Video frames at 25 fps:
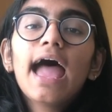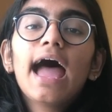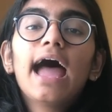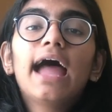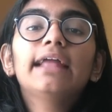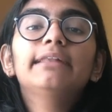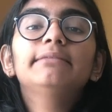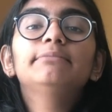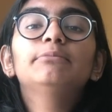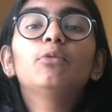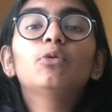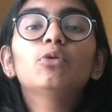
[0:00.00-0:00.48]

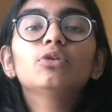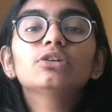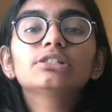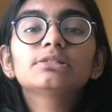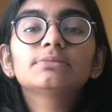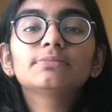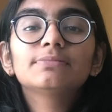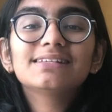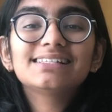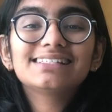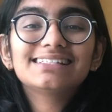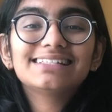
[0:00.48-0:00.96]
and most
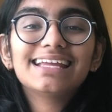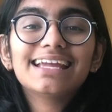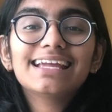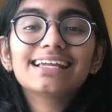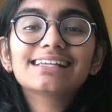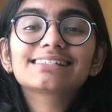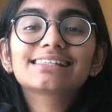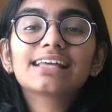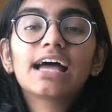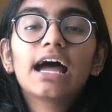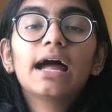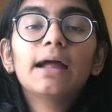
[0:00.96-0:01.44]

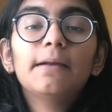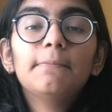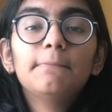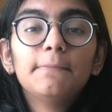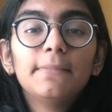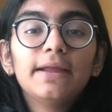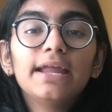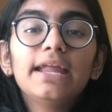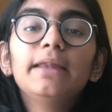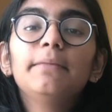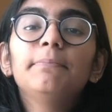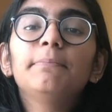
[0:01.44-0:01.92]
mistakes are
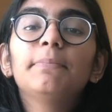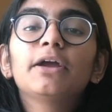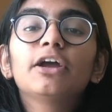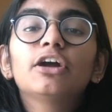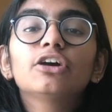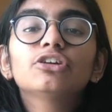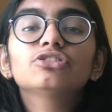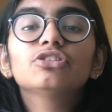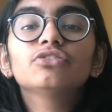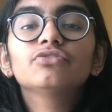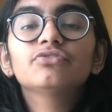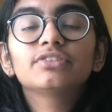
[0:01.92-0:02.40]
made
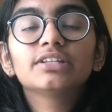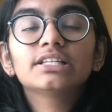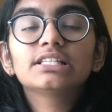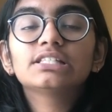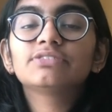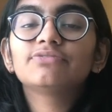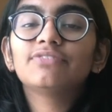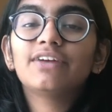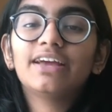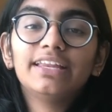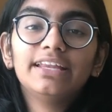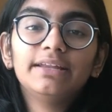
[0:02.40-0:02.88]
because of
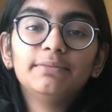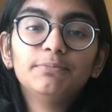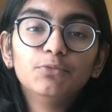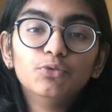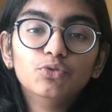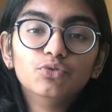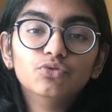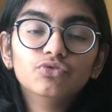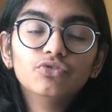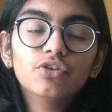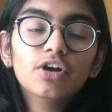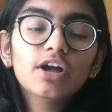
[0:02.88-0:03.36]
this very
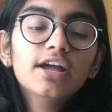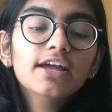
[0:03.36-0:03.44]
move.